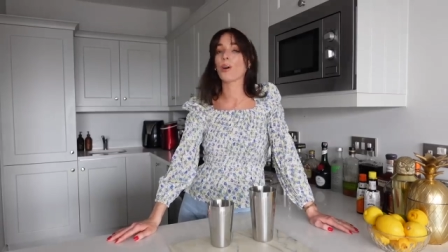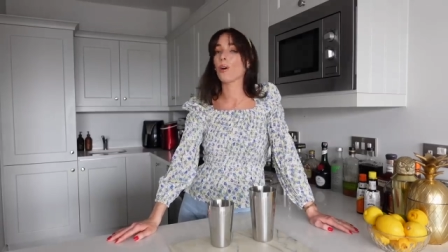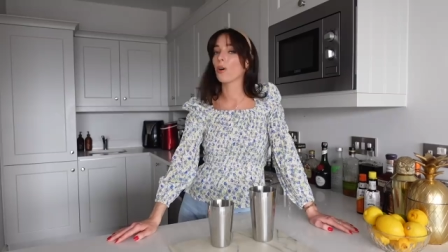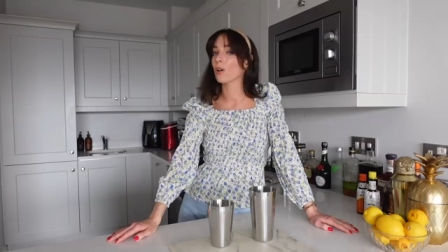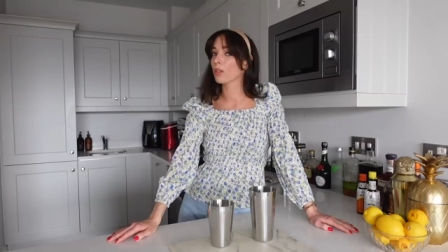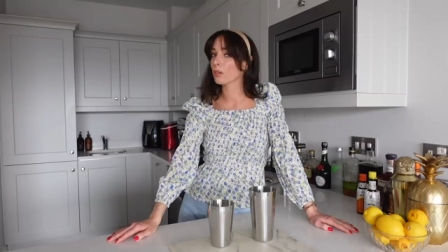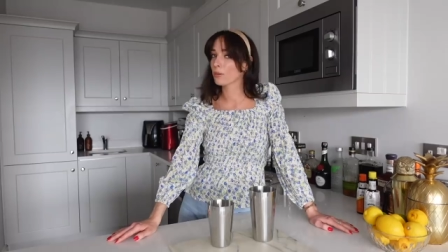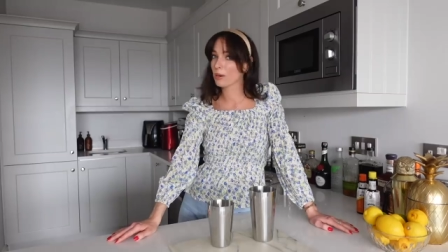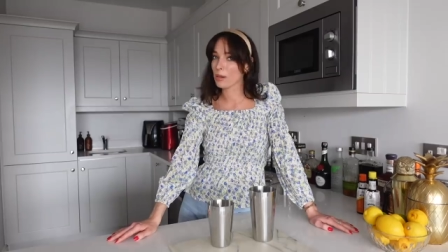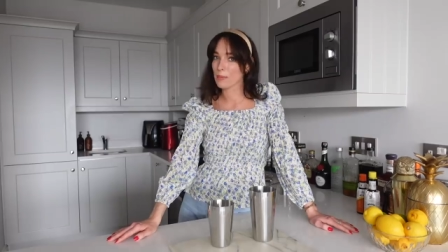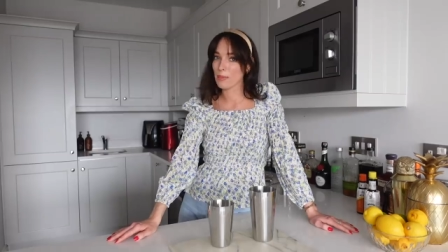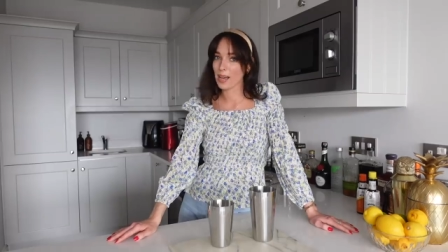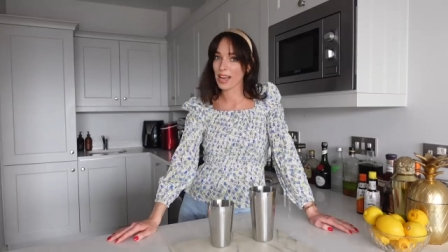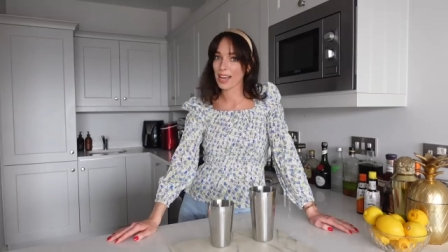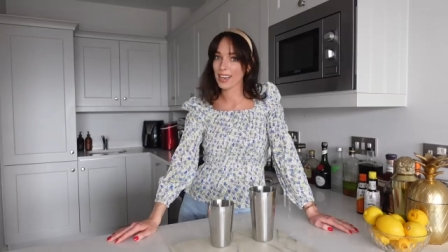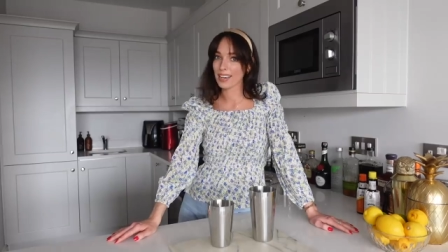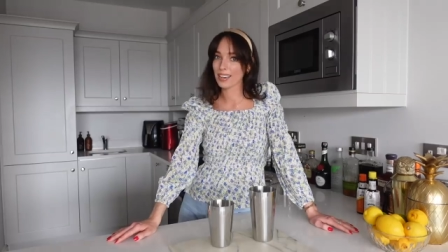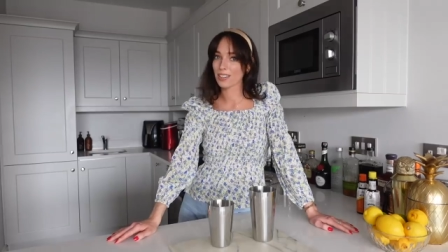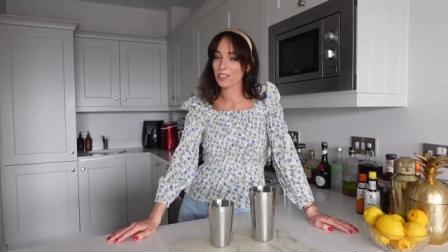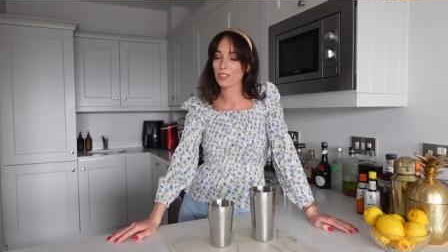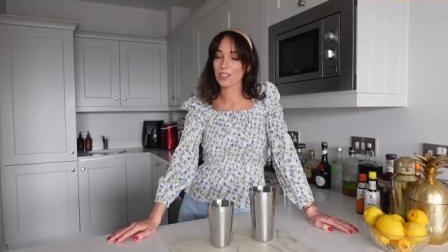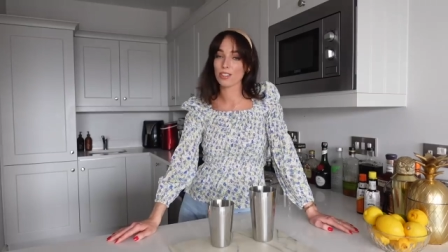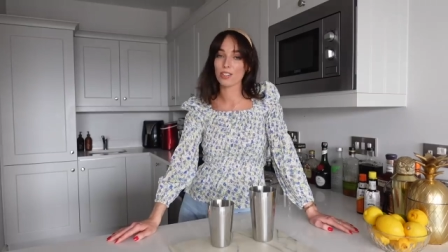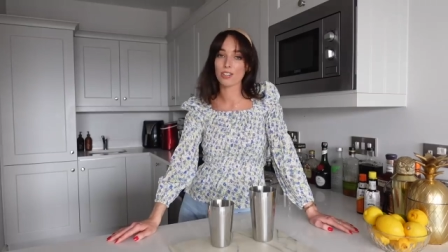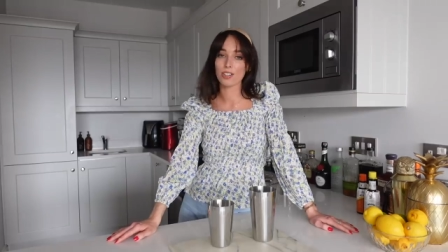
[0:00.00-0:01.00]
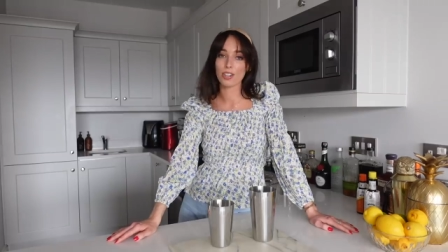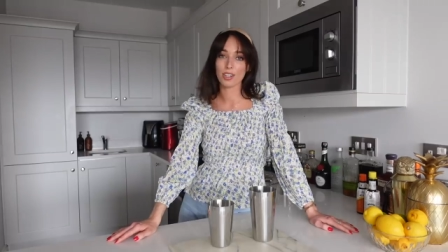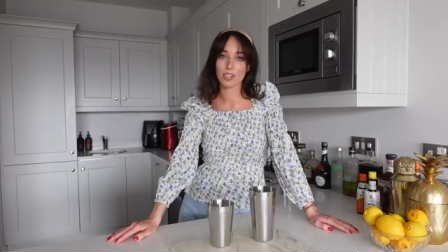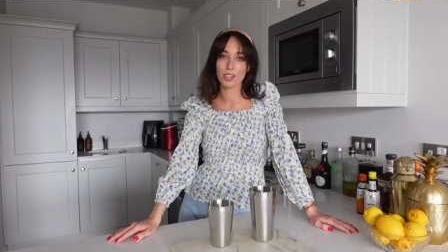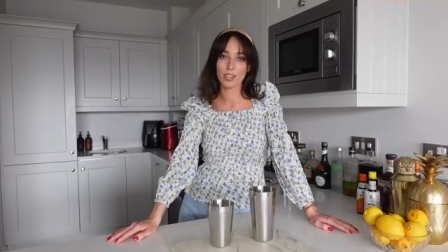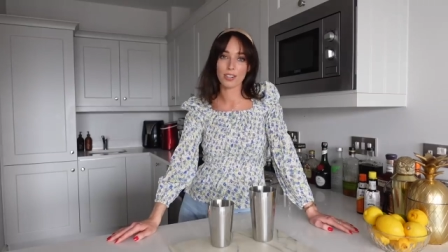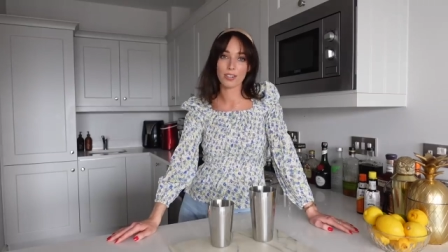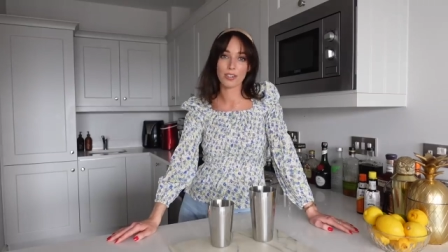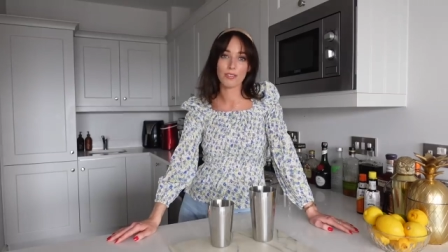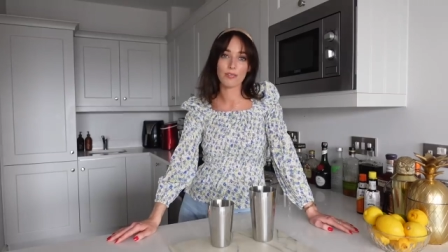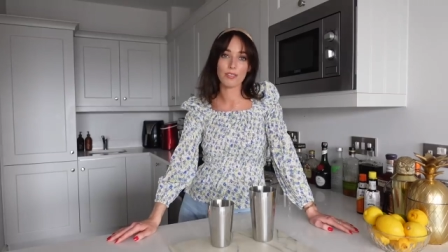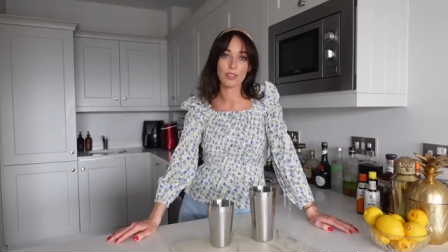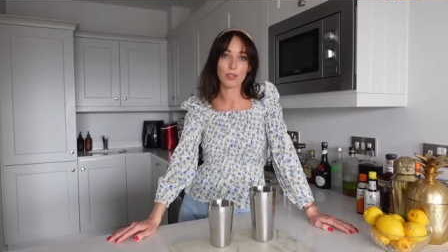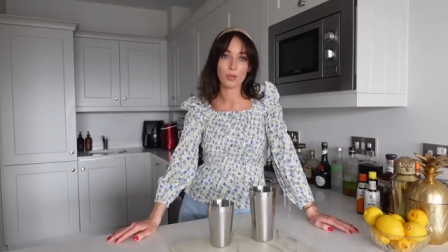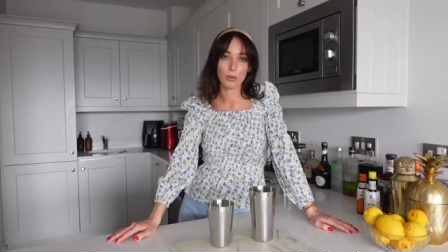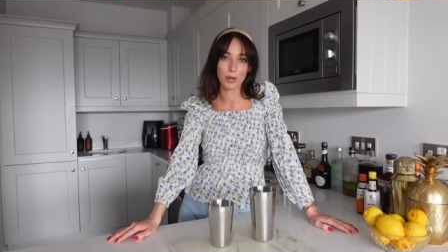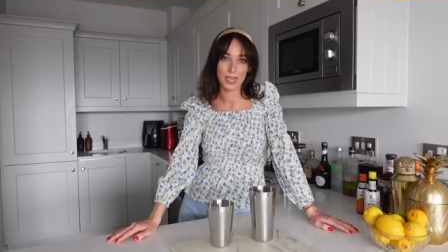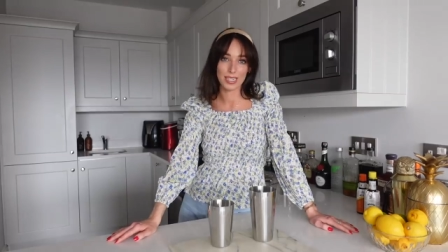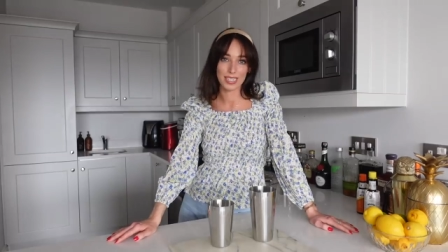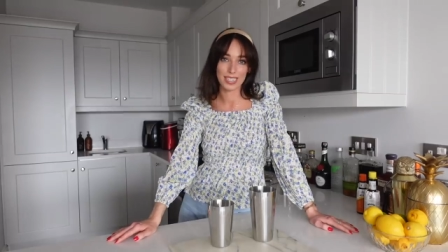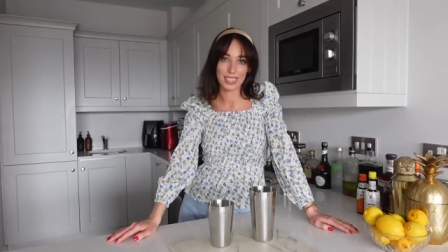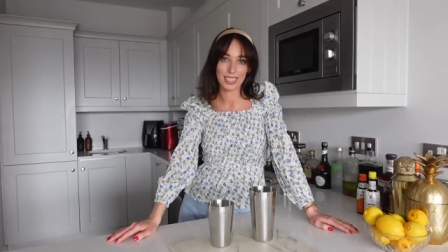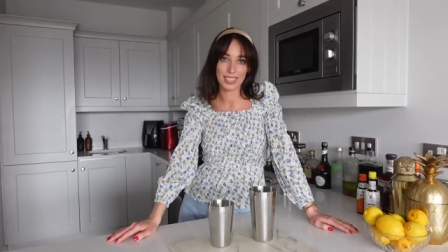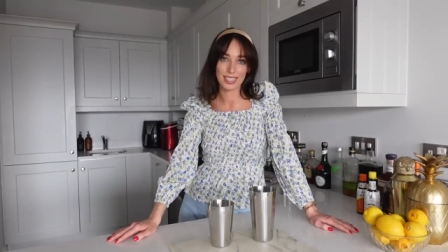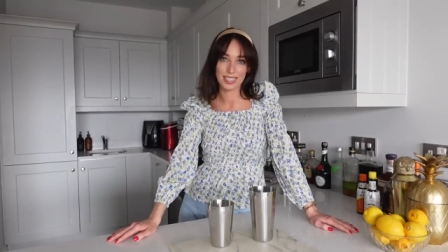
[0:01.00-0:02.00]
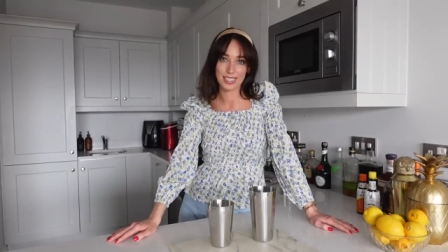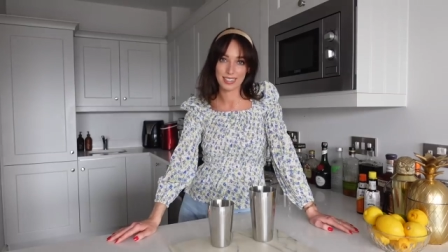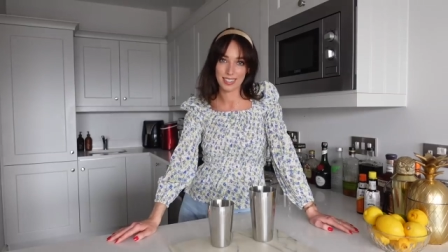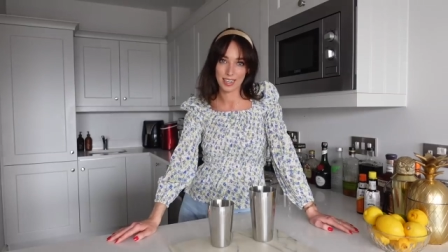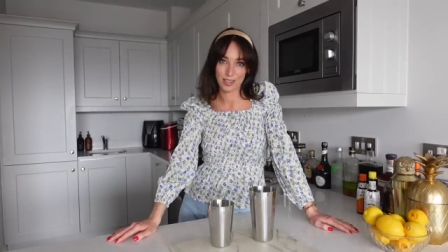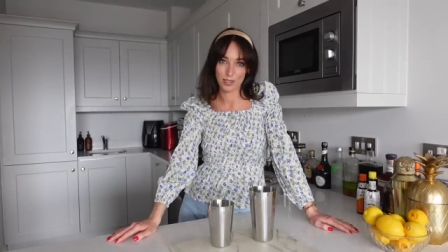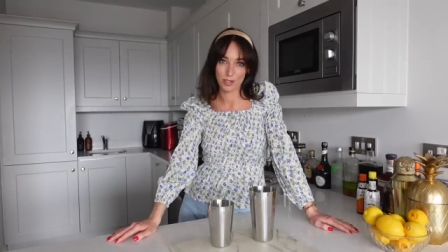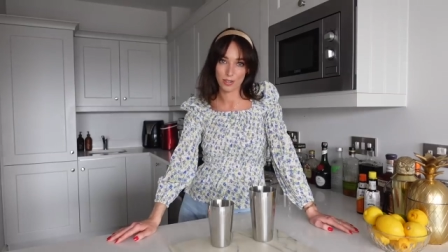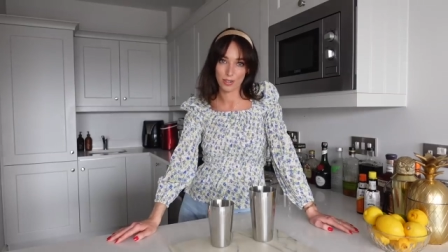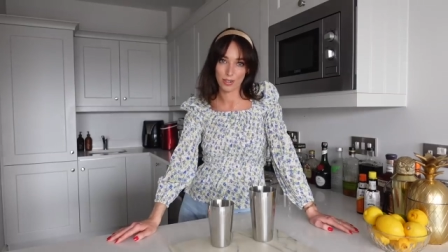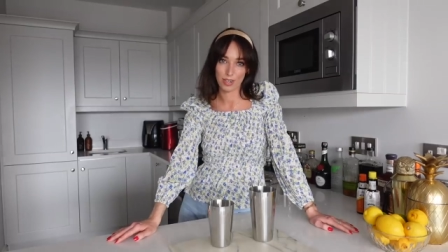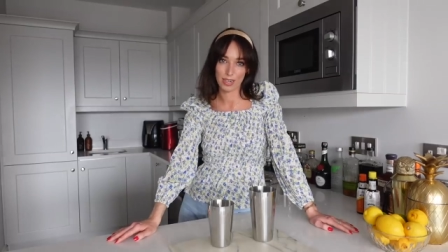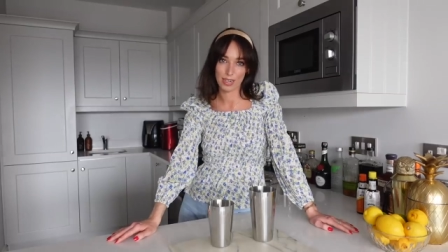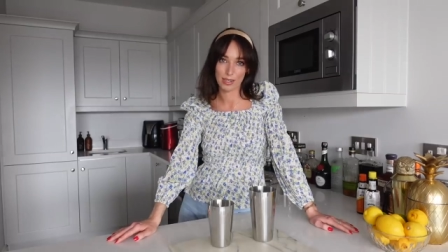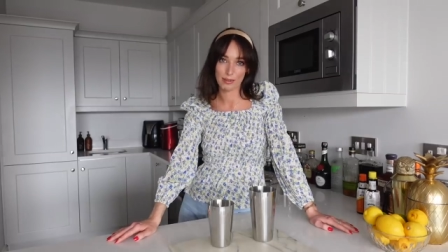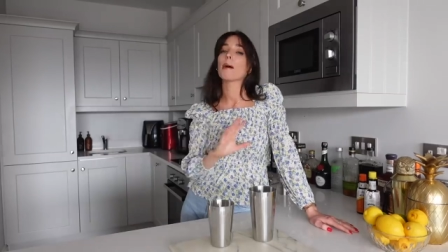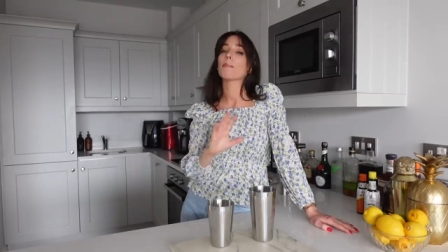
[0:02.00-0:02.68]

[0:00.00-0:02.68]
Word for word: all the way back to the turn of the 20th century.